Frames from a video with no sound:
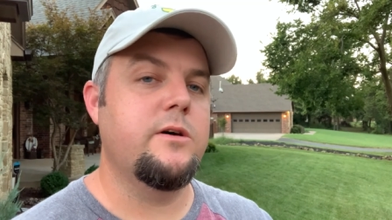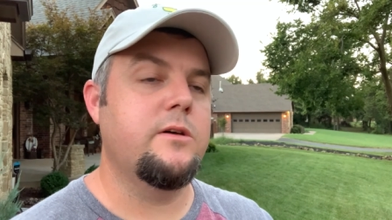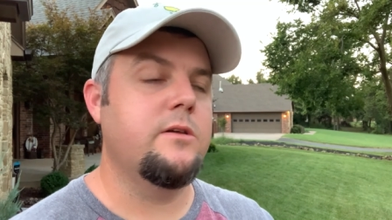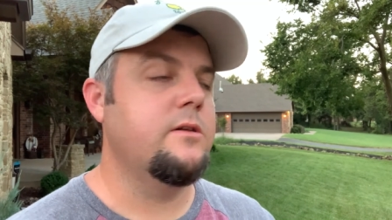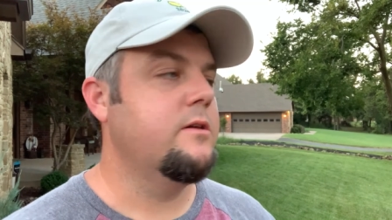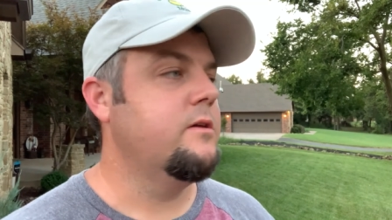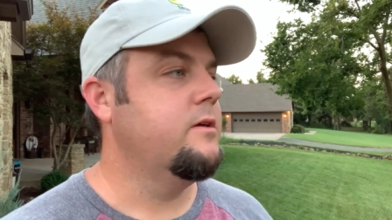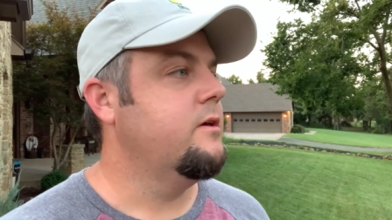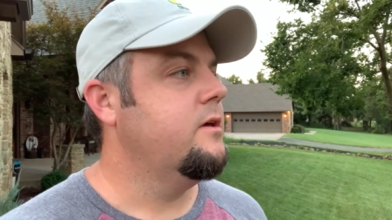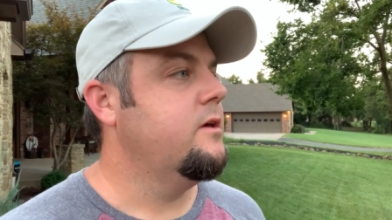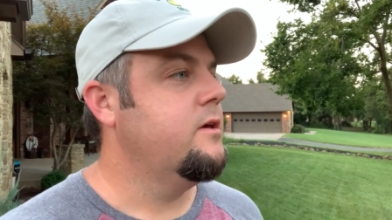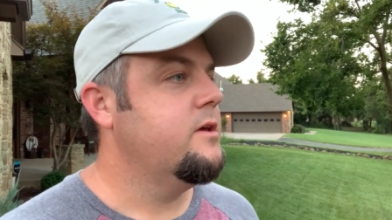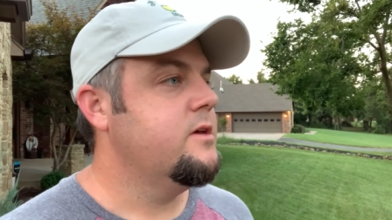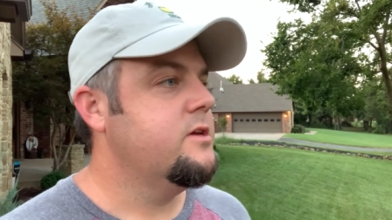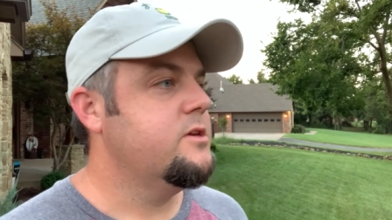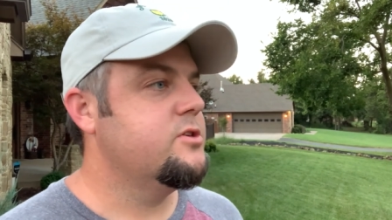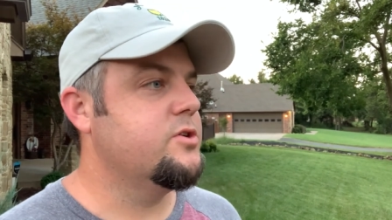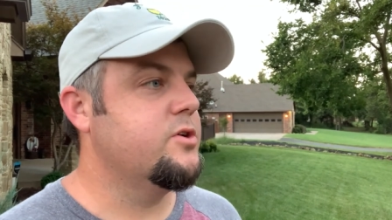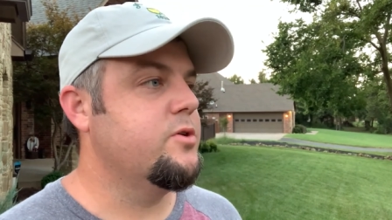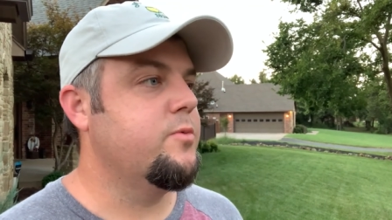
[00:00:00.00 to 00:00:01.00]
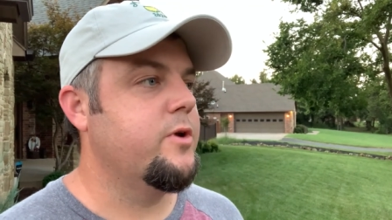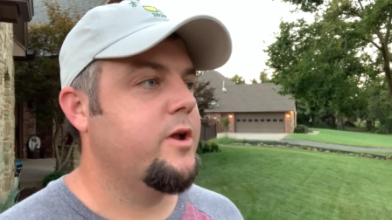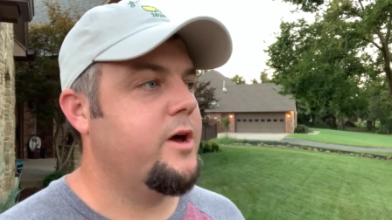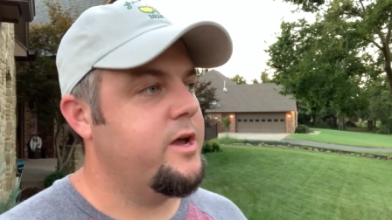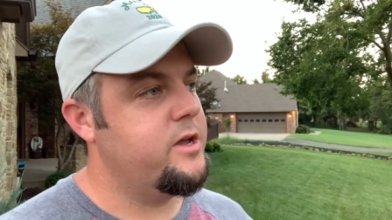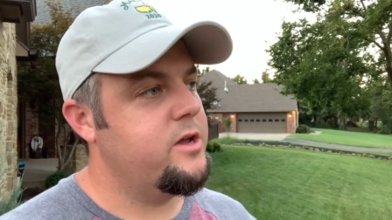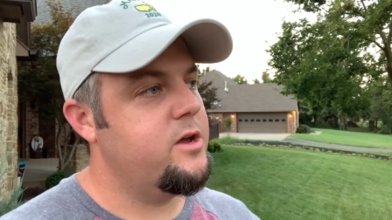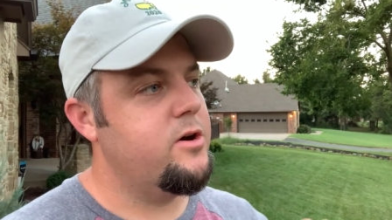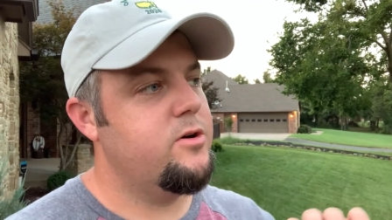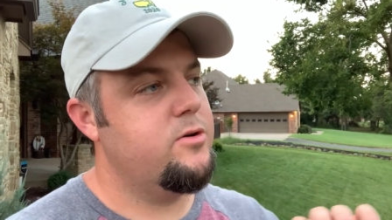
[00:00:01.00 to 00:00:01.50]
So when I
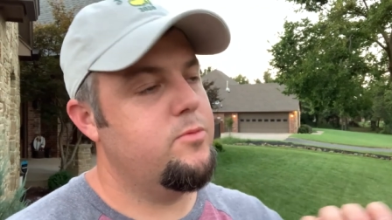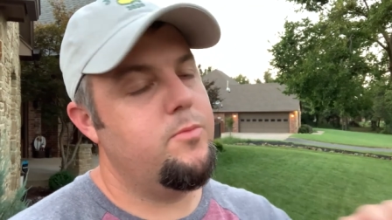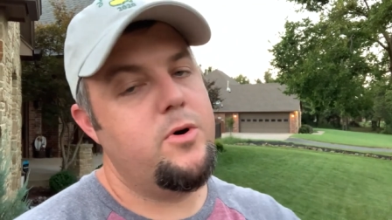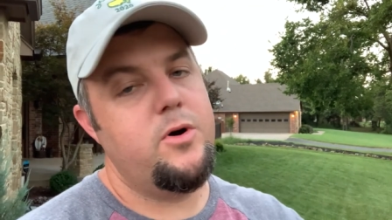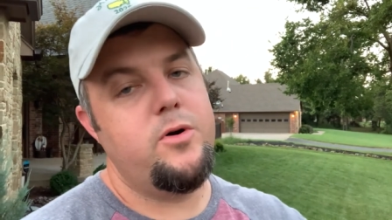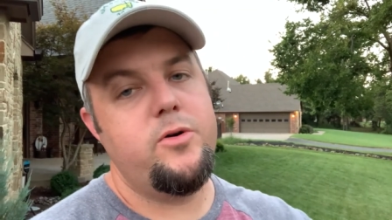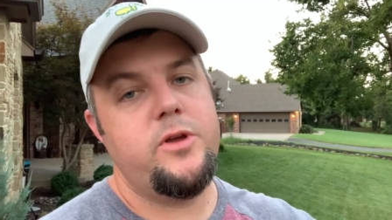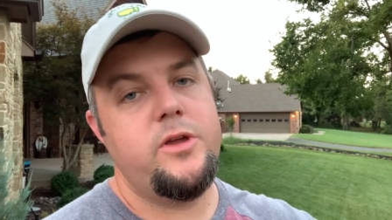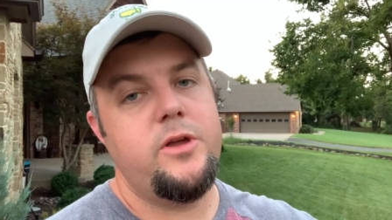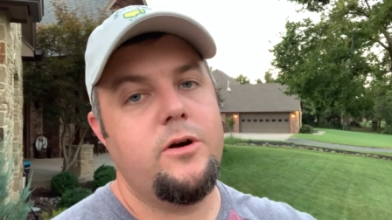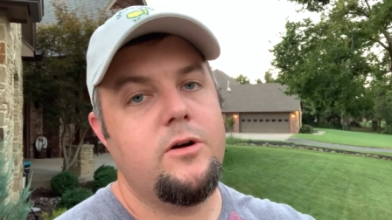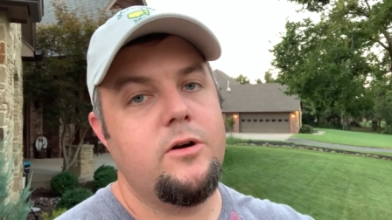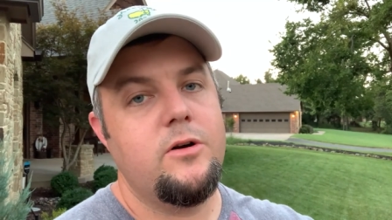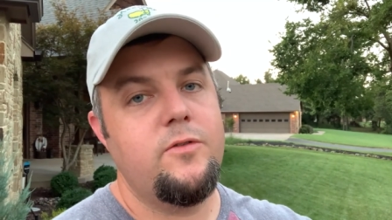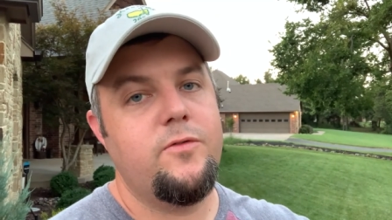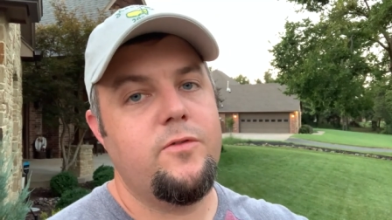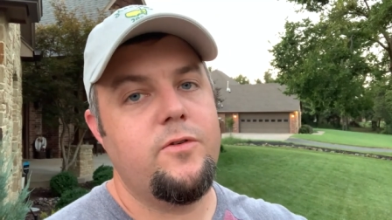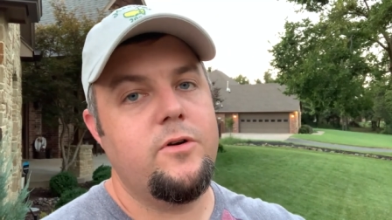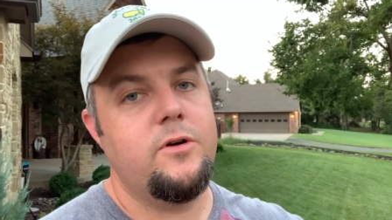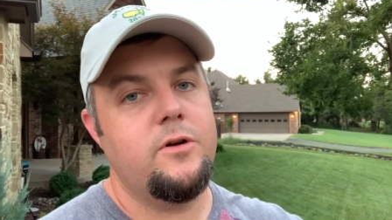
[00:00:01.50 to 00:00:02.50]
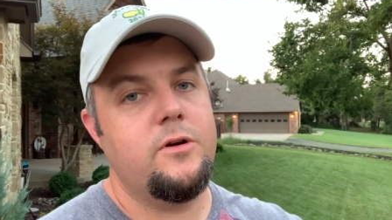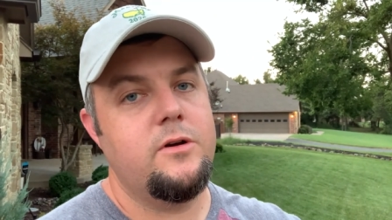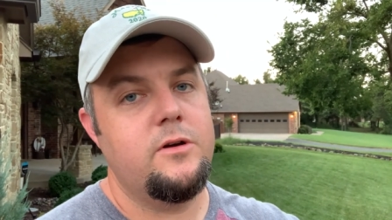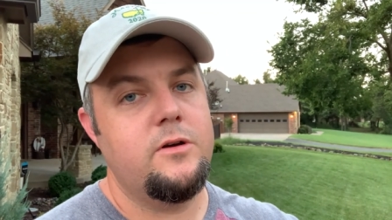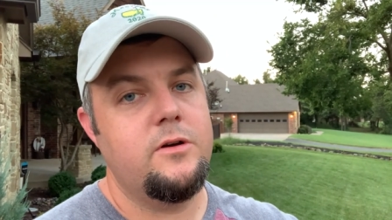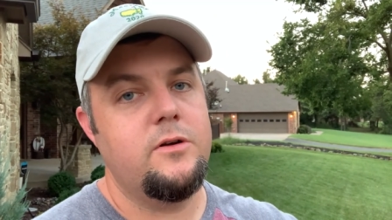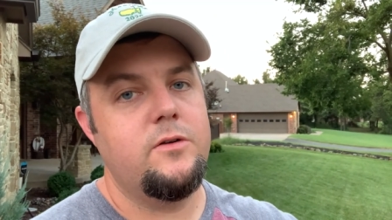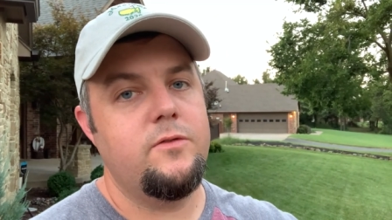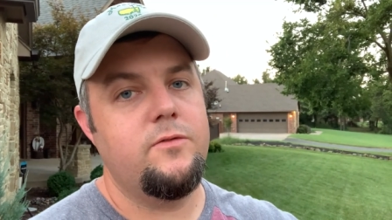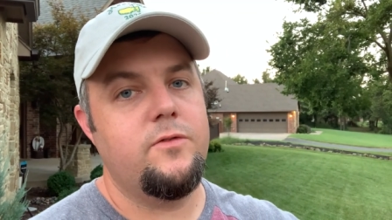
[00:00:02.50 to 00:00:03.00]
go mow a yard for a
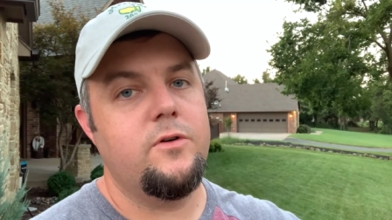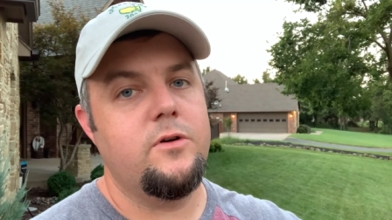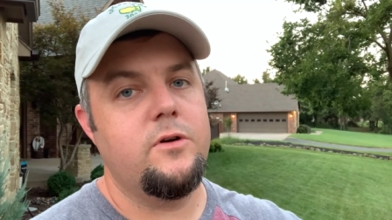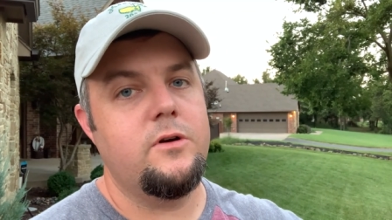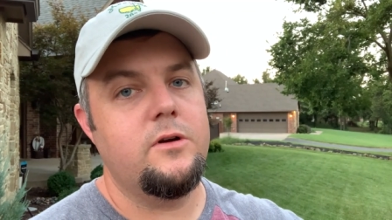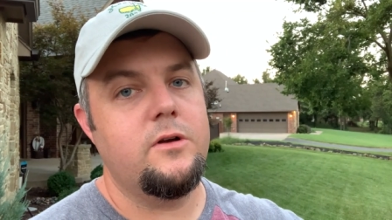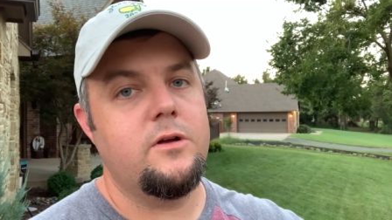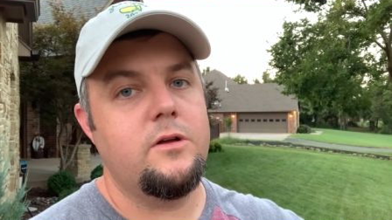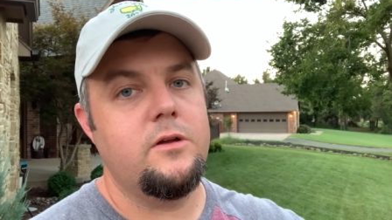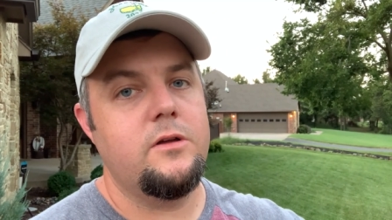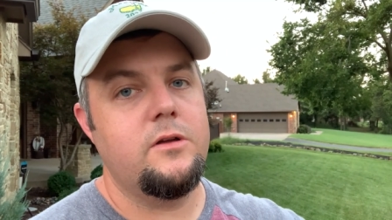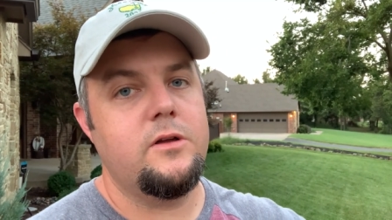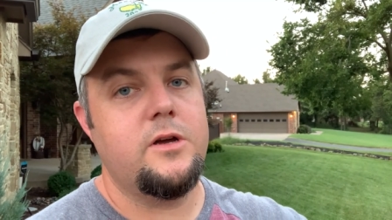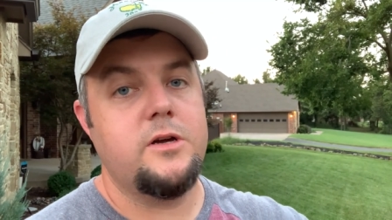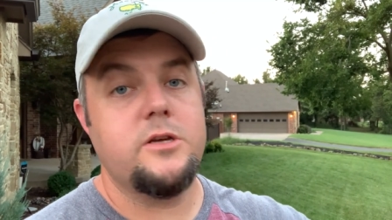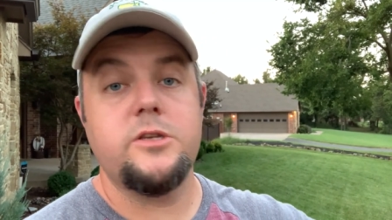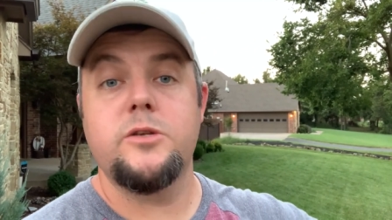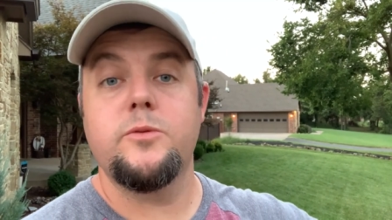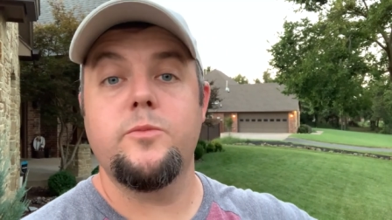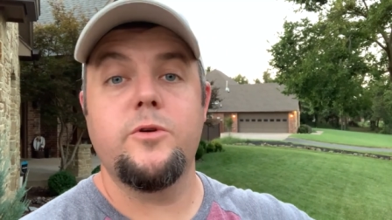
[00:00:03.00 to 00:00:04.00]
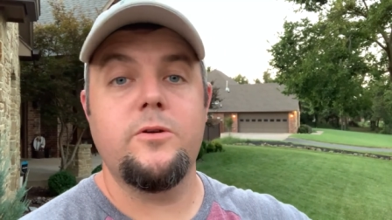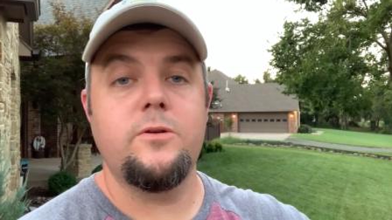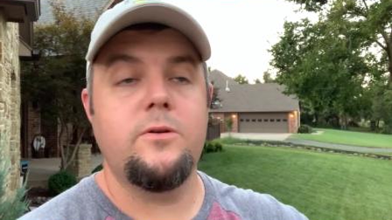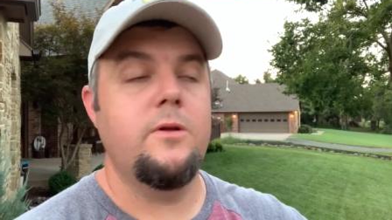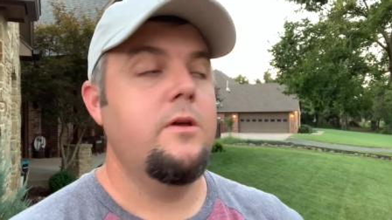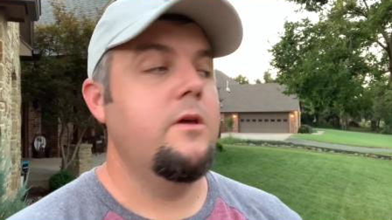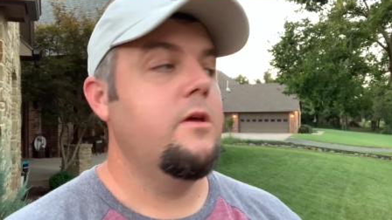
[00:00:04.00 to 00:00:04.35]
for a customer,